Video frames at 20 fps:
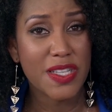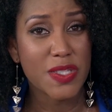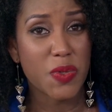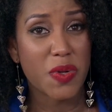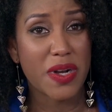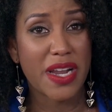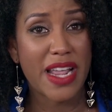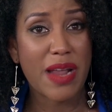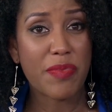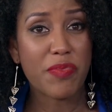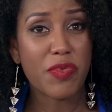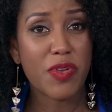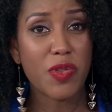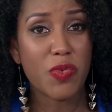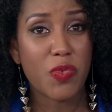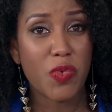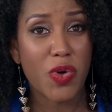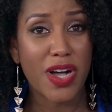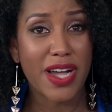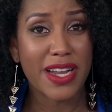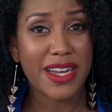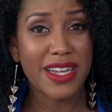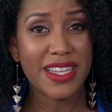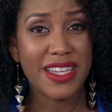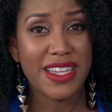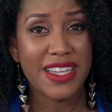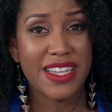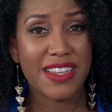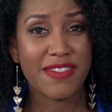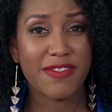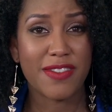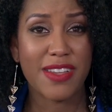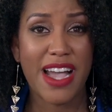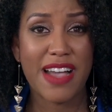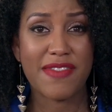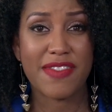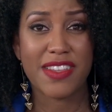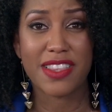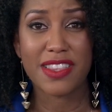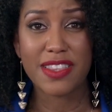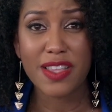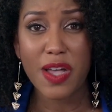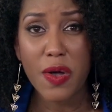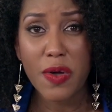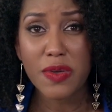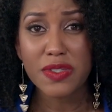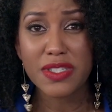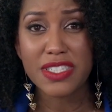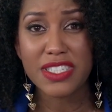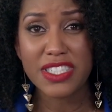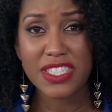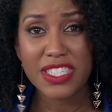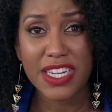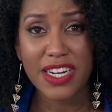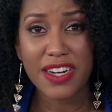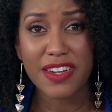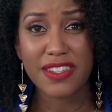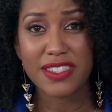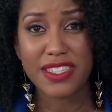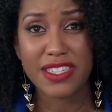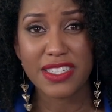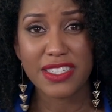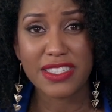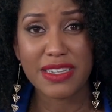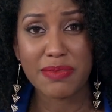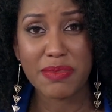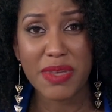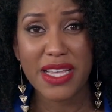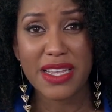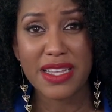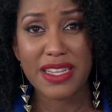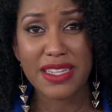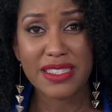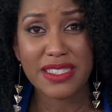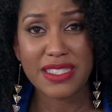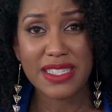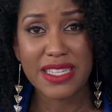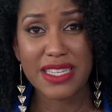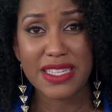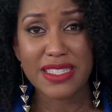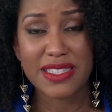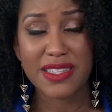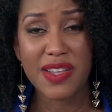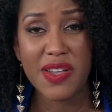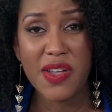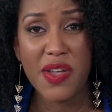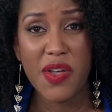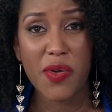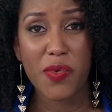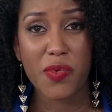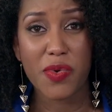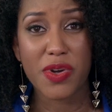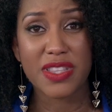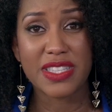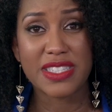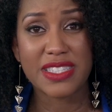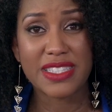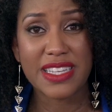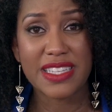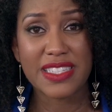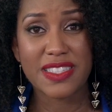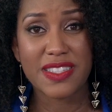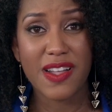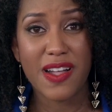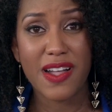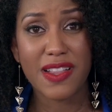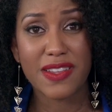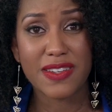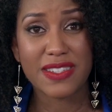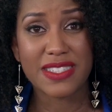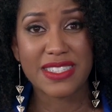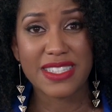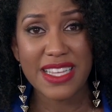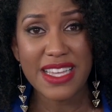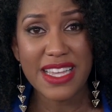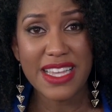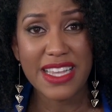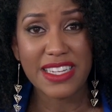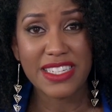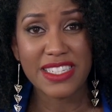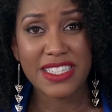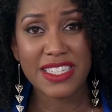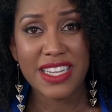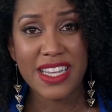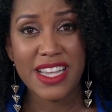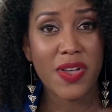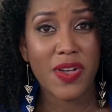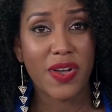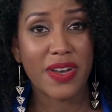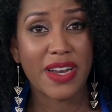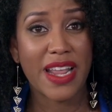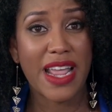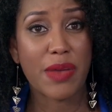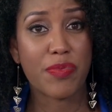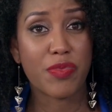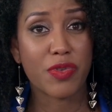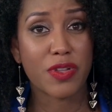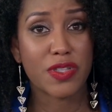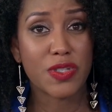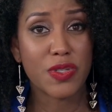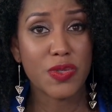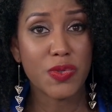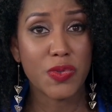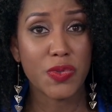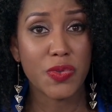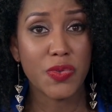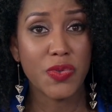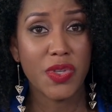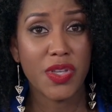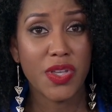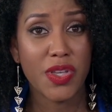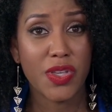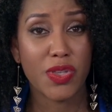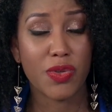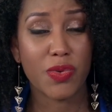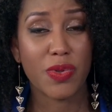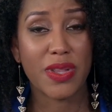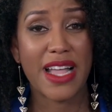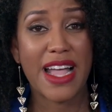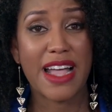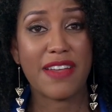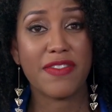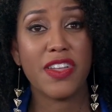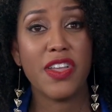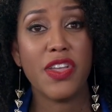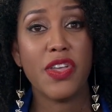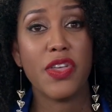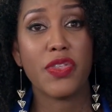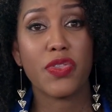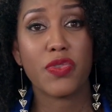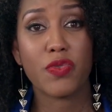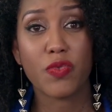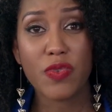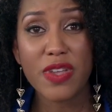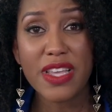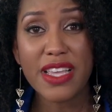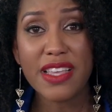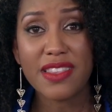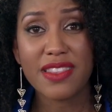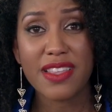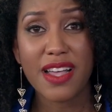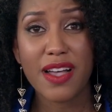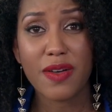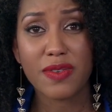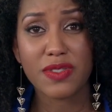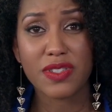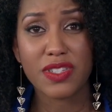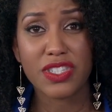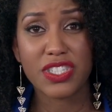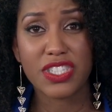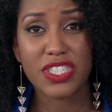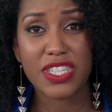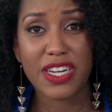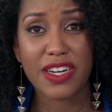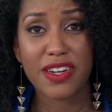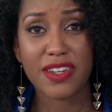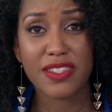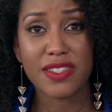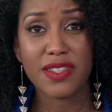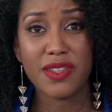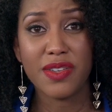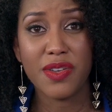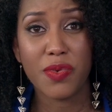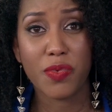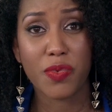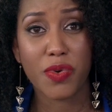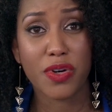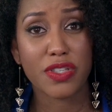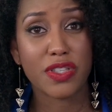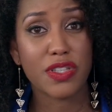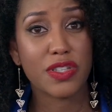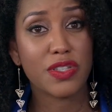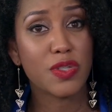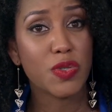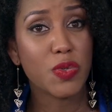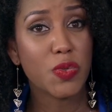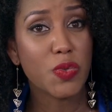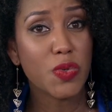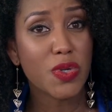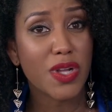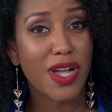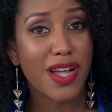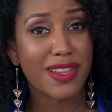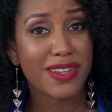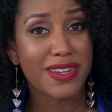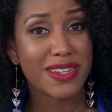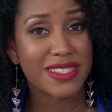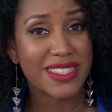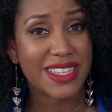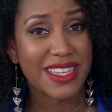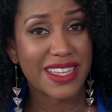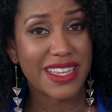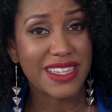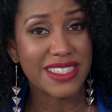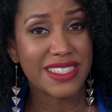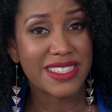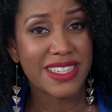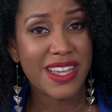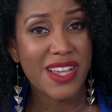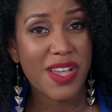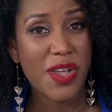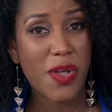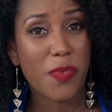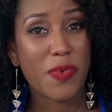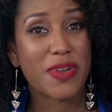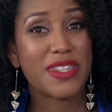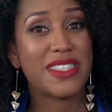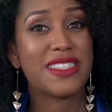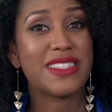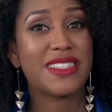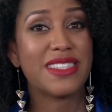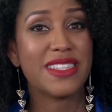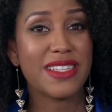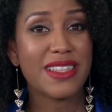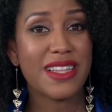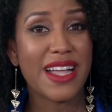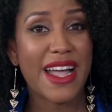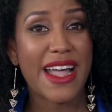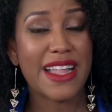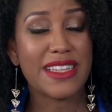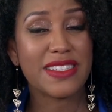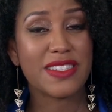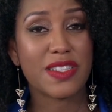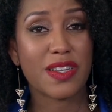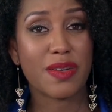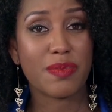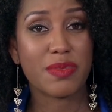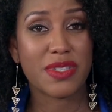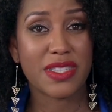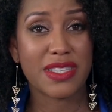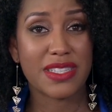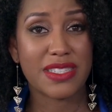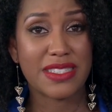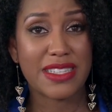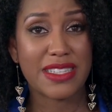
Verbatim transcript: So on April first, if you have one thousand shares in Jamaican Teas worth six dollars each, on April second, you will have three thousand shares worth two dollars each, which still adds up to the